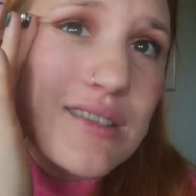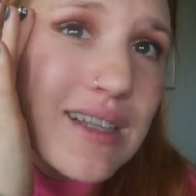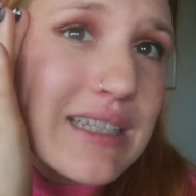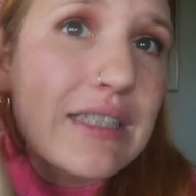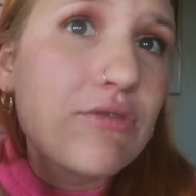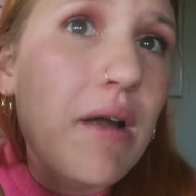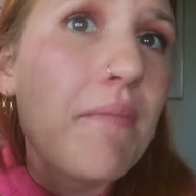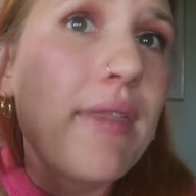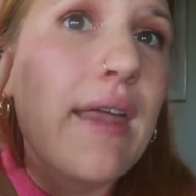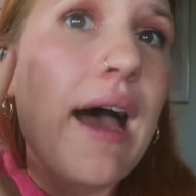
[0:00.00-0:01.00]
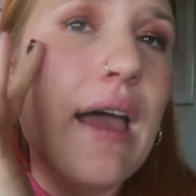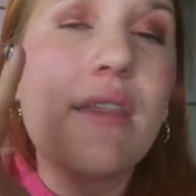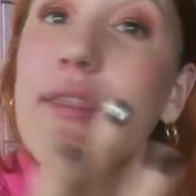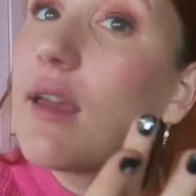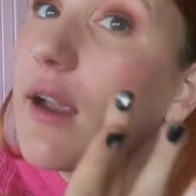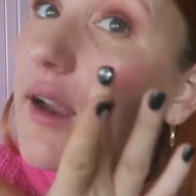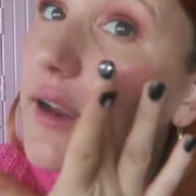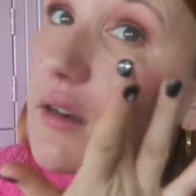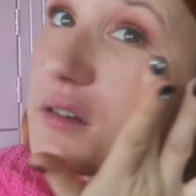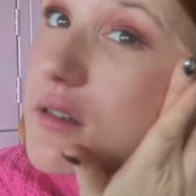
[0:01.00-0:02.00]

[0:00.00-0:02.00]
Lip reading: So let's rub that in there.